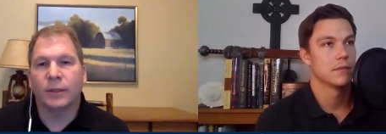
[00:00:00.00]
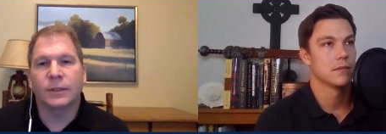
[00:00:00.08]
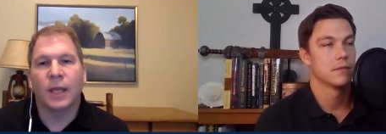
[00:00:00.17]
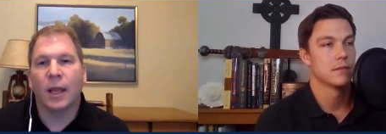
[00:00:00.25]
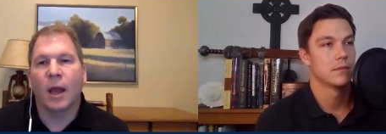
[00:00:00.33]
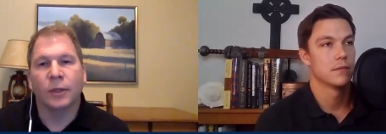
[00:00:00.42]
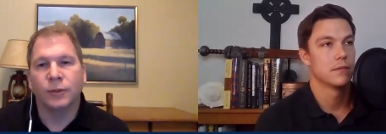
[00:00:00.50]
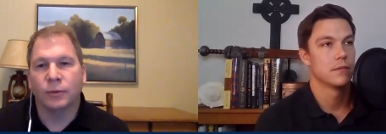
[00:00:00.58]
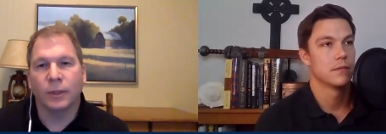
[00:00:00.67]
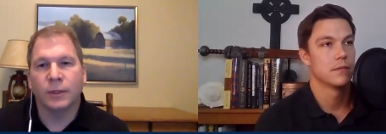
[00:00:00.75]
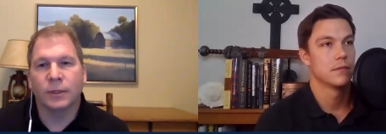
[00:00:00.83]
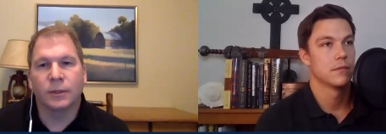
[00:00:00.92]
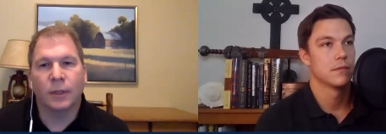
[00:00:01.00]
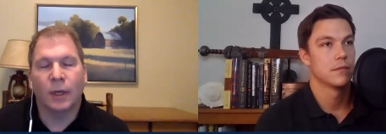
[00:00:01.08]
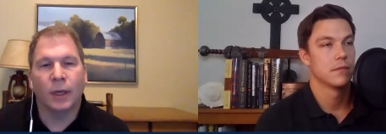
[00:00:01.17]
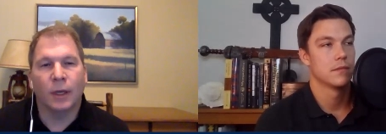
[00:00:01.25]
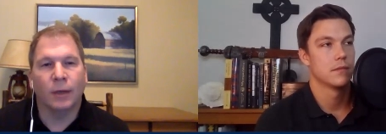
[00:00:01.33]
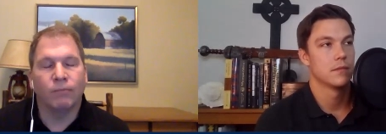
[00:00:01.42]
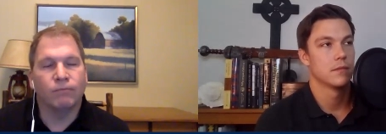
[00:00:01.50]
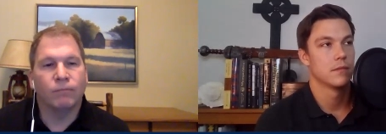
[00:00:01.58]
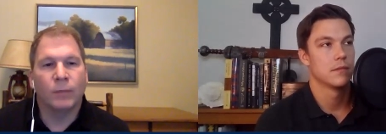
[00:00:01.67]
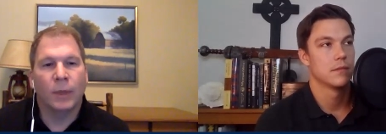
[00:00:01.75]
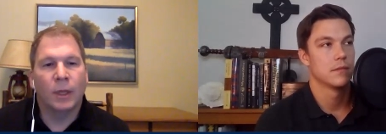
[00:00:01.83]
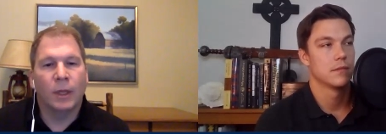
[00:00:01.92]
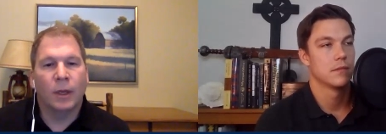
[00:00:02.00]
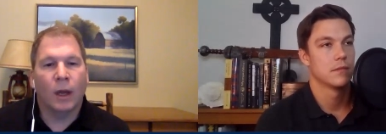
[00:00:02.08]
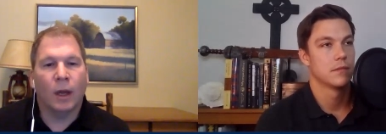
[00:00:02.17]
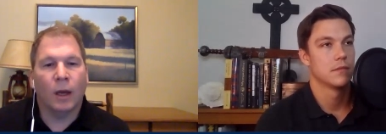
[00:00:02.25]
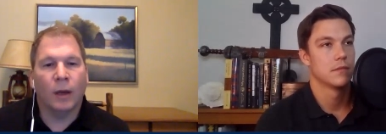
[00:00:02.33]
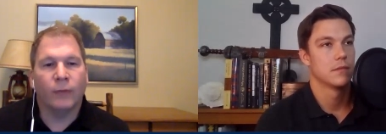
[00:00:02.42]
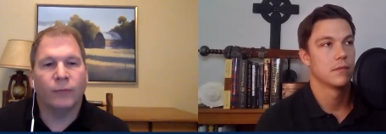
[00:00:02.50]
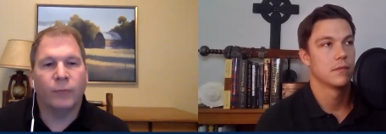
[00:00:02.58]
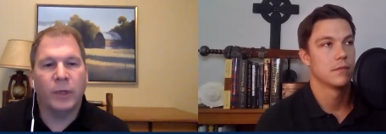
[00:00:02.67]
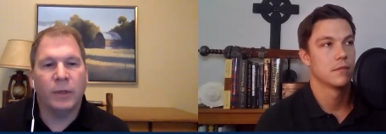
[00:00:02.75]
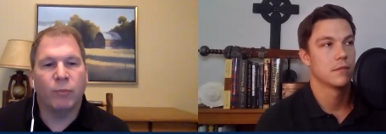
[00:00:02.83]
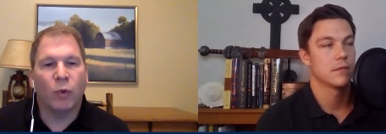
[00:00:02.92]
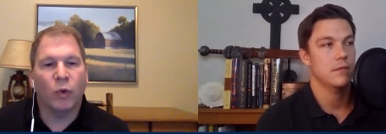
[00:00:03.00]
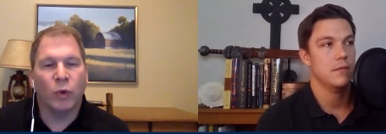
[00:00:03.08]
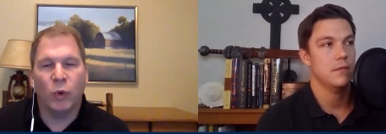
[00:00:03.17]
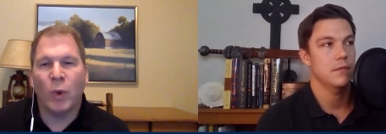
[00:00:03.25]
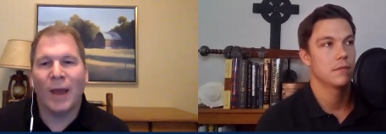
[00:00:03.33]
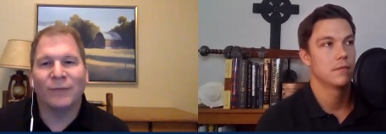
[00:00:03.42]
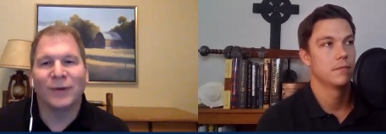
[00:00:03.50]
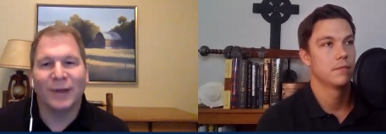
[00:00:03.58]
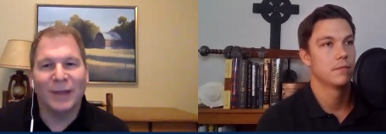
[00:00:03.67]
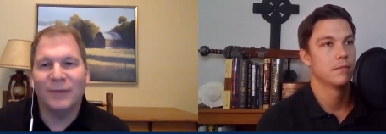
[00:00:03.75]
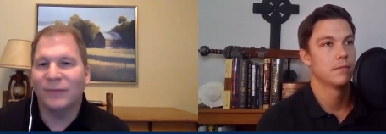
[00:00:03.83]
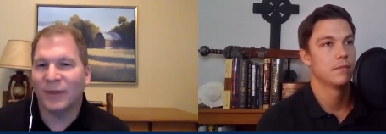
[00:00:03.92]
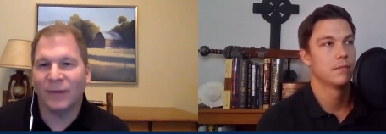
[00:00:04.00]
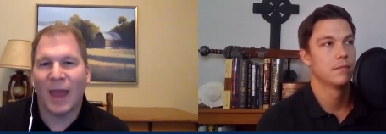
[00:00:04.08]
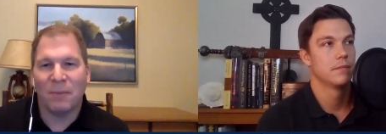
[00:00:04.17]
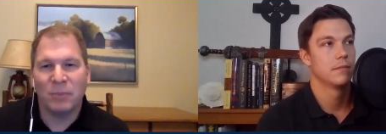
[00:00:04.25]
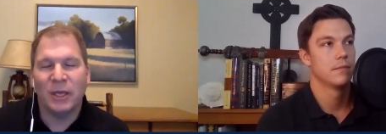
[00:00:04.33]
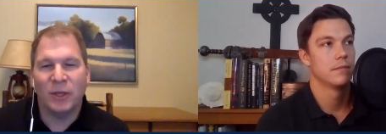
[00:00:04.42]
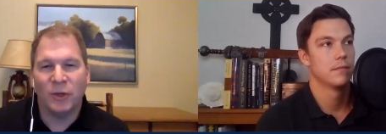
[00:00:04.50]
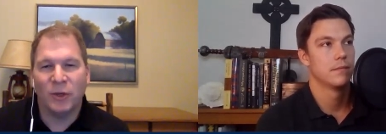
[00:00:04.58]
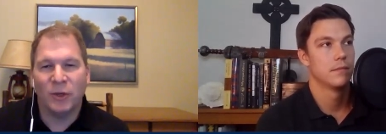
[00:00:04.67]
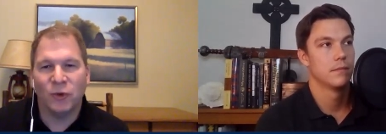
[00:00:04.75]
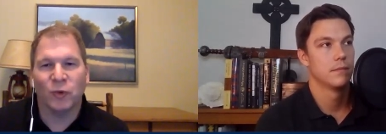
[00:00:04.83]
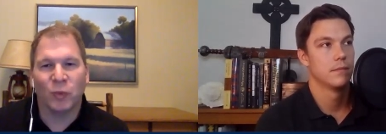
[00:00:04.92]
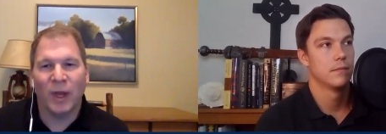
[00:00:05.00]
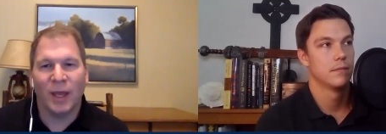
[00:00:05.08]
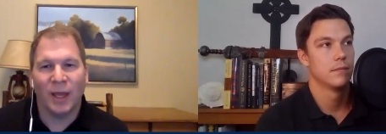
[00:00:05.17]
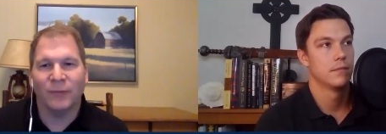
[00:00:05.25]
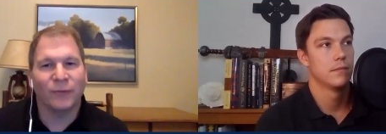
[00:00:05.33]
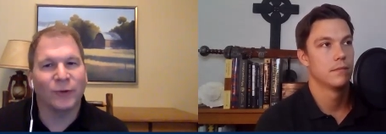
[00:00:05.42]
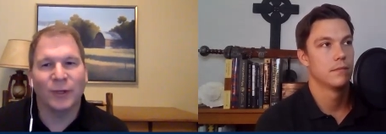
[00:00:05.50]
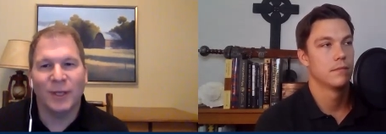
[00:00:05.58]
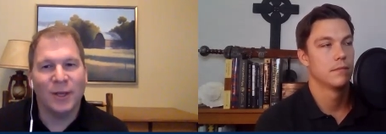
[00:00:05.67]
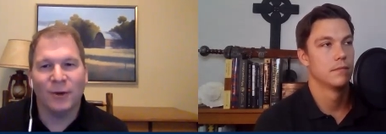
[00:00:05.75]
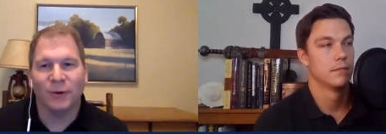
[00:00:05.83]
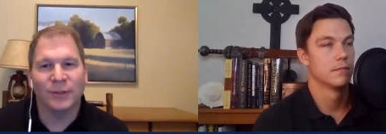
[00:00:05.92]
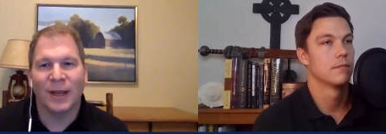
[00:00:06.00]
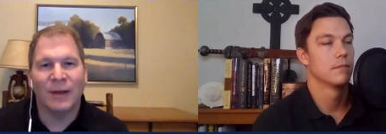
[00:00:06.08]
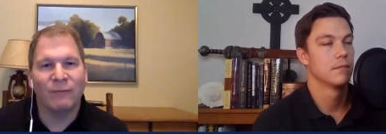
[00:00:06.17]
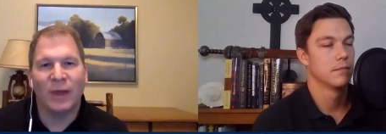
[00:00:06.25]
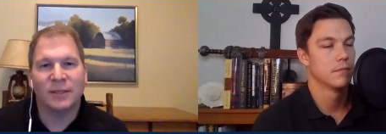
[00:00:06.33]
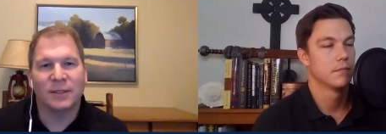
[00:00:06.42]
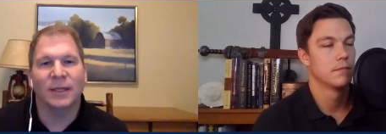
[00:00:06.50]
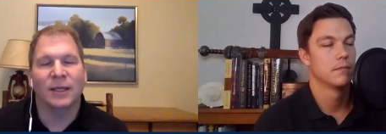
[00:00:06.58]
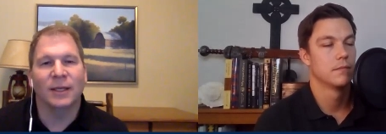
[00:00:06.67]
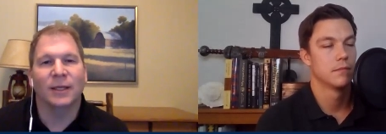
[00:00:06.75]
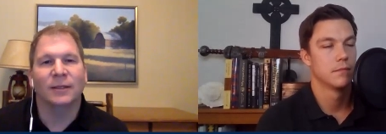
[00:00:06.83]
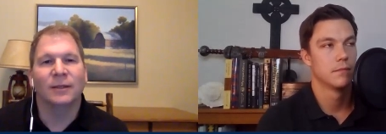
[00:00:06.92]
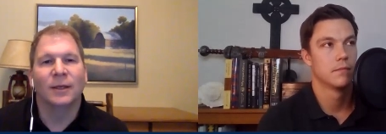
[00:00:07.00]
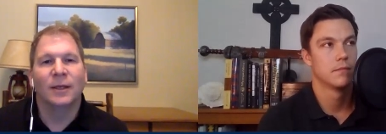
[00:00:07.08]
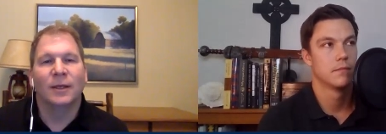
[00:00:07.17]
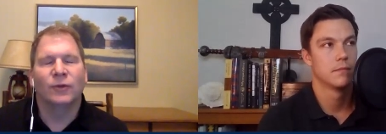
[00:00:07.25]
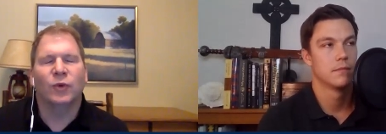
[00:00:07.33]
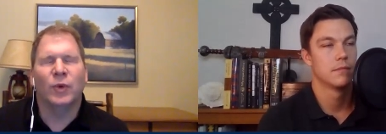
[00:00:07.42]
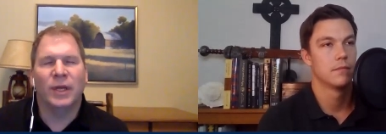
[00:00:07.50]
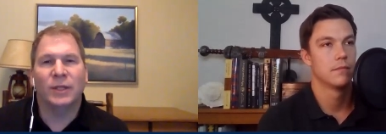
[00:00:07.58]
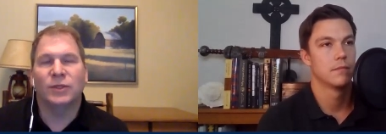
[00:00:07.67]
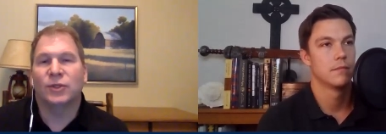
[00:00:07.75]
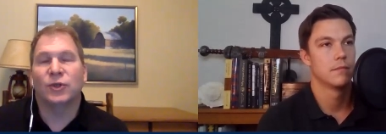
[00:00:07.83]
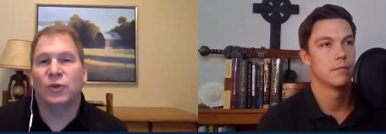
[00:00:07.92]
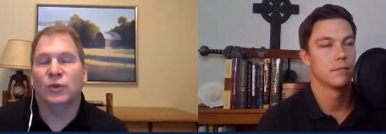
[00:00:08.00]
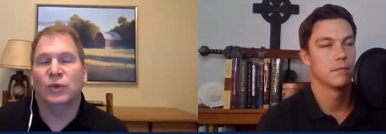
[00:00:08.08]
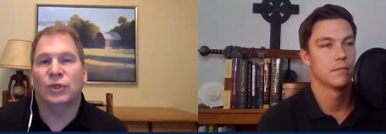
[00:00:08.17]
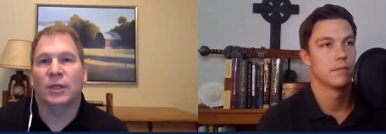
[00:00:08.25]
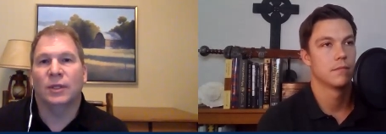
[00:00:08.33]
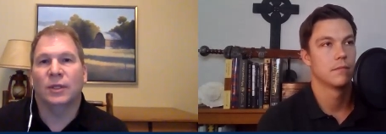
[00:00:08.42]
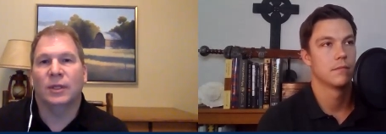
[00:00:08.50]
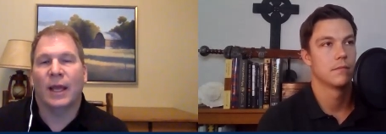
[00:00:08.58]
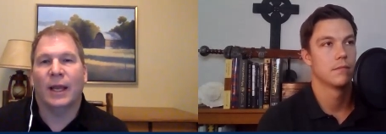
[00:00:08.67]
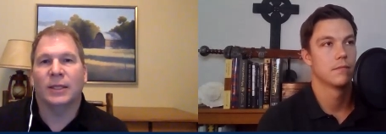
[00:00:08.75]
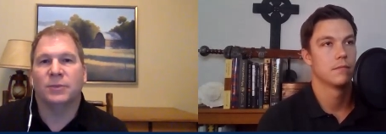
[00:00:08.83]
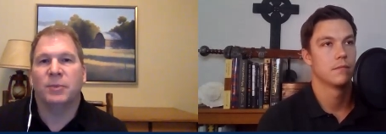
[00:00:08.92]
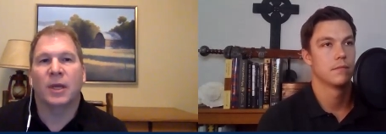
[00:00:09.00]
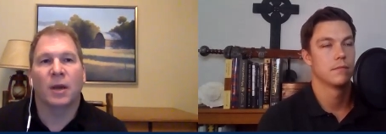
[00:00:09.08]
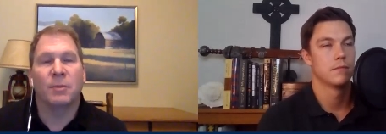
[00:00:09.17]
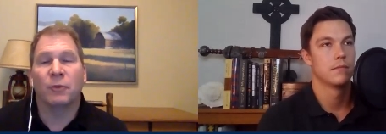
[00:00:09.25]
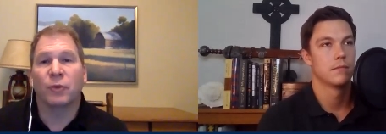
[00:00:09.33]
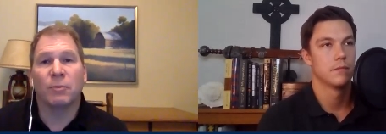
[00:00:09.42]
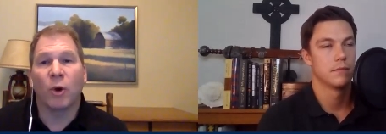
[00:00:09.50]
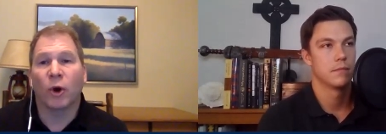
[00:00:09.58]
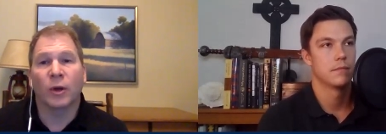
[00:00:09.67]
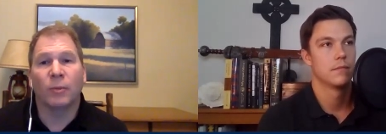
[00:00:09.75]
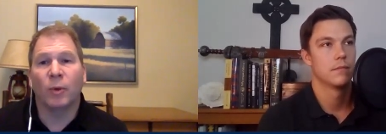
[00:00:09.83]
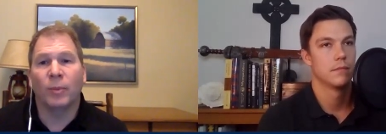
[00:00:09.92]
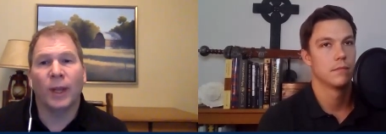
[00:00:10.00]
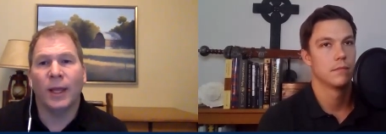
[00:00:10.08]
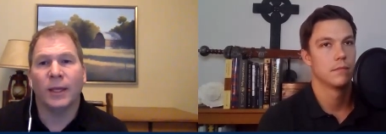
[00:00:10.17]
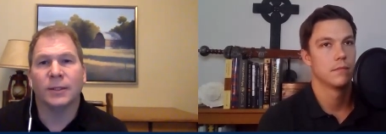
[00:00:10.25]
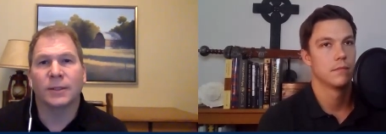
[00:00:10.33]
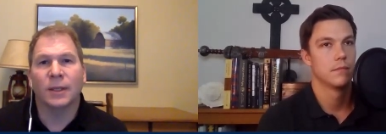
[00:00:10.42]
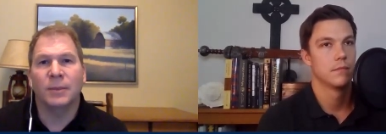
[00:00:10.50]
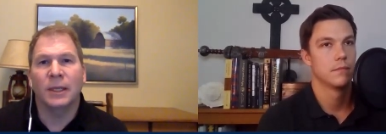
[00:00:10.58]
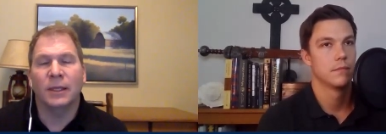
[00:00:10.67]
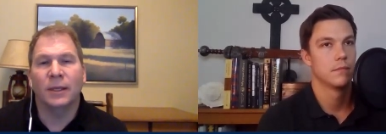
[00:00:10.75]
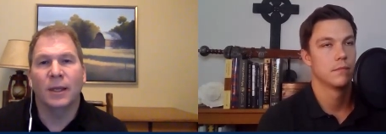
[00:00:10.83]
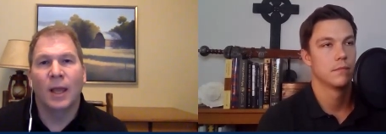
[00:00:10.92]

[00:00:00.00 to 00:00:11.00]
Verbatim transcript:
Speaker 1: say hundreds um, of people who have lived that Peter way for years, mm-hmm. investing in to an institution that has become a remarkable place. I mean,